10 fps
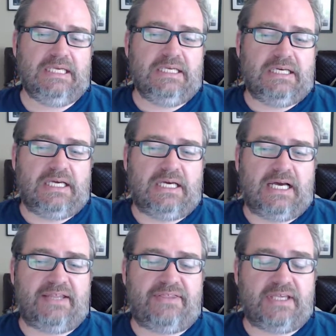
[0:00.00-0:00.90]

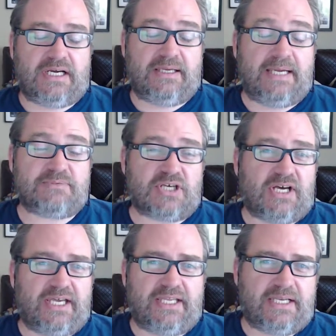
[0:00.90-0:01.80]
I think I am
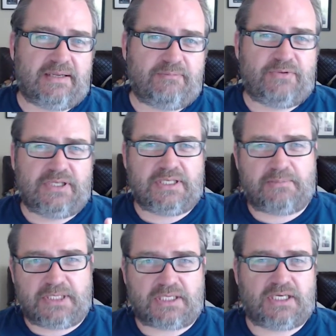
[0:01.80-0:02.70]
tired and I'm feeling a
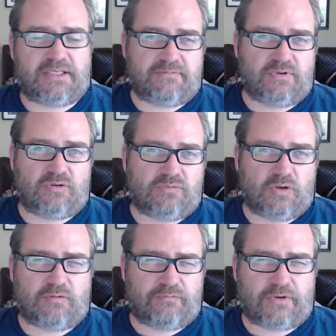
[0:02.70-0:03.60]
bit kind of
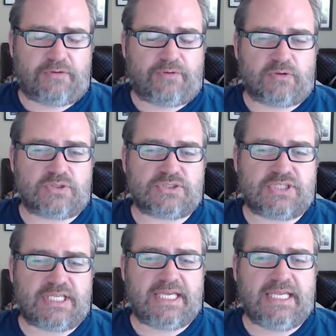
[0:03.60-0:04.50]
not very focused
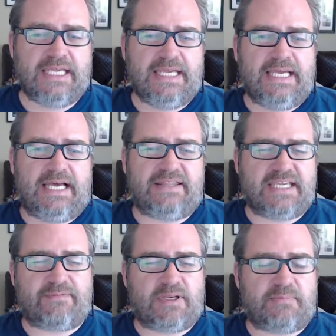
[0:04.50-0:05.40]
today. I
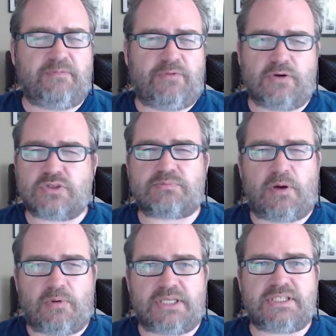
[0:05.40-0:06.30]
think if I'd have been focused, my
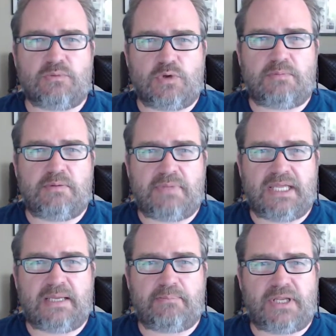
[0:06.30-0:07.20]
writing would have been
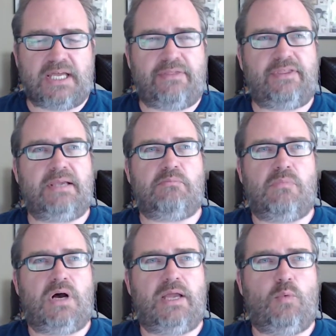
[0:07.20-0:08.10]
better. But I think
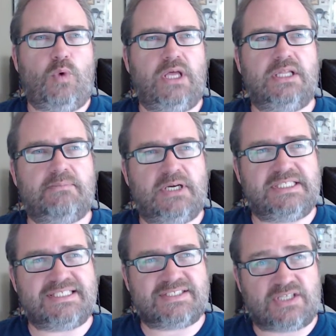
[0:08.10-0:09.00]
my will and my
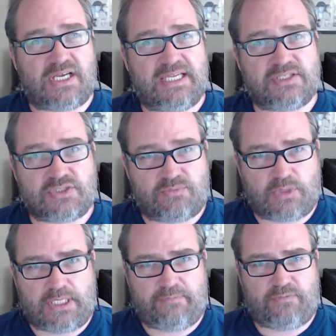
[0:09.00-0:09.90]
desire to
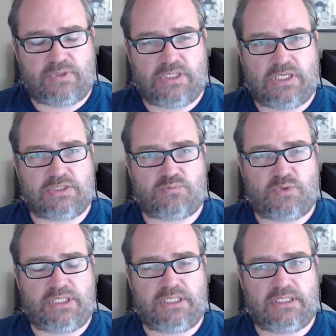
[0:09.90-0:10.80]
write from the last
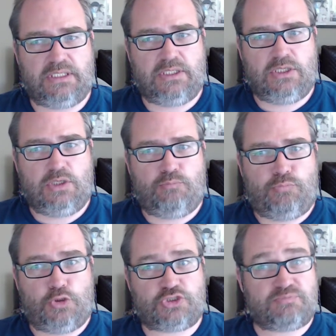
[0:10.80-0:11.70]
week
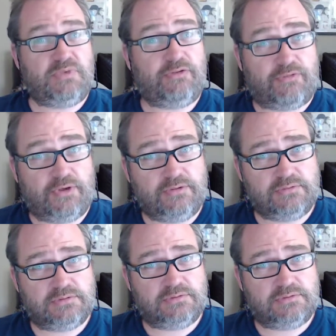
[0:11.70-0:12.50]
pushed me through.